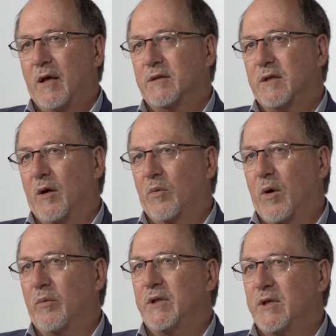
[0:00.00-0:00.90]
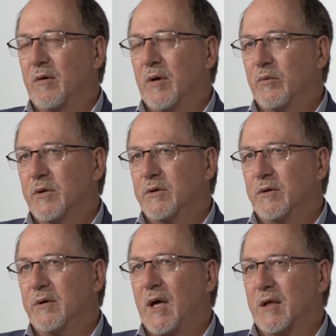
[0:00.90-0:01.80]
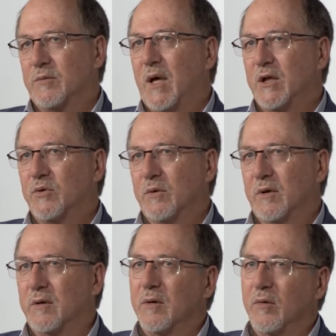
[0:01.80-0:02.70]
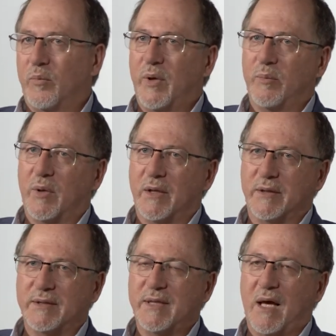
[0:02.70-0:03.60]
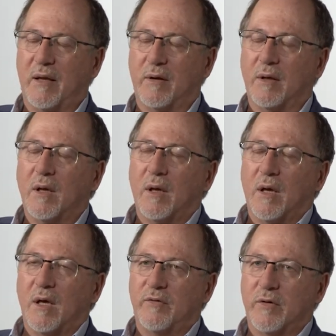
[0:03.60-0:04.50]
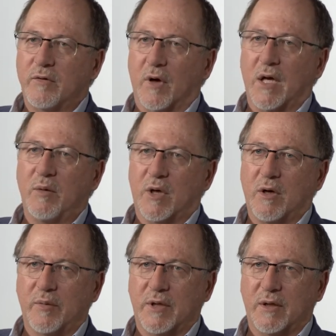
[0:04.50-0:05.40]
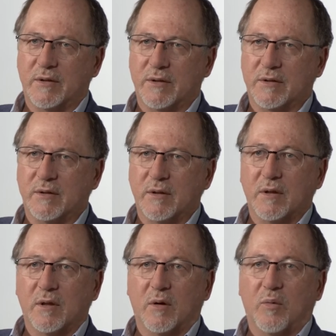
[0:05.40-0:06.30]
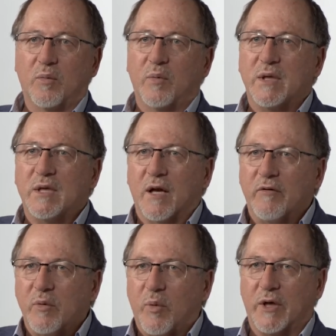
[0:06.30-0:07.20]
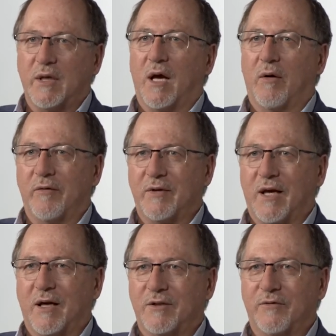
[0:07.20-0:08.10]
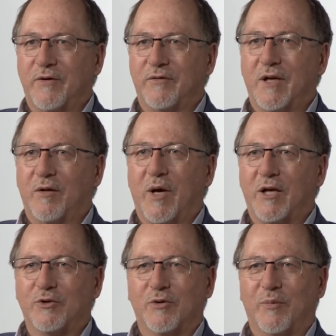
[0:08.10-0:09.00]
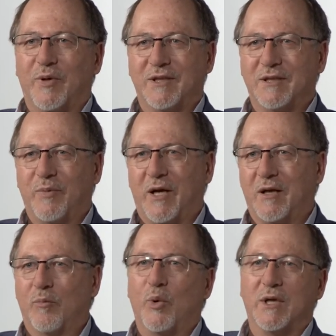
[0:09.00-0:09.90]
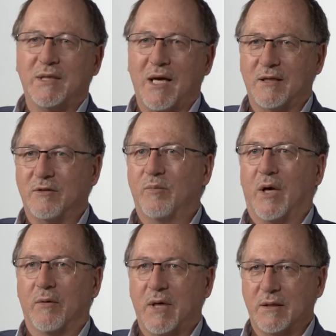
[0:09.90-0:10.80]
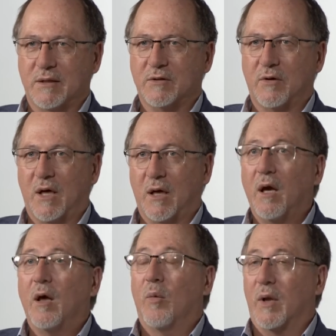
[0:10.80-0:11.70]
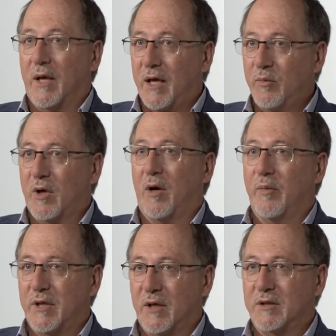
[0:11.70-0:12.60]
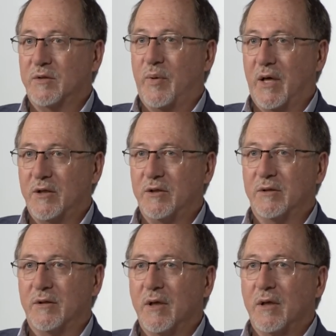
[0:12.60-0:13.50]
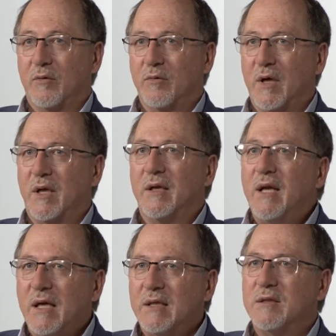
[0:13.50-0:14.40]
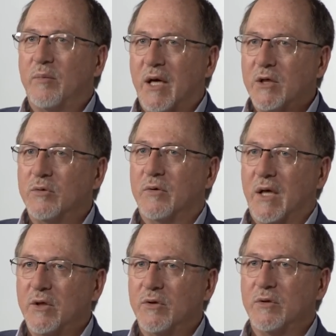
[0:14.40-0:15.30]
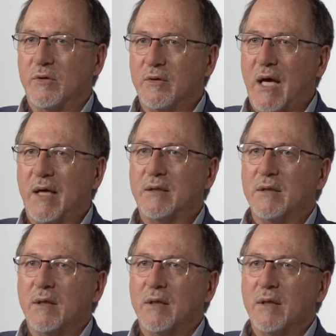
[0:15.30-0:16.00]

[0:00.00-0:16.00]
And so what we generally would do now is make sure that all people understand that if you've got haemochromatosis, we tell everybody now over the age of 50 to make sure you're participating in breast cancer and bowel cancer screening. Well, a haemochromatosis patient really needs to make sure they do that.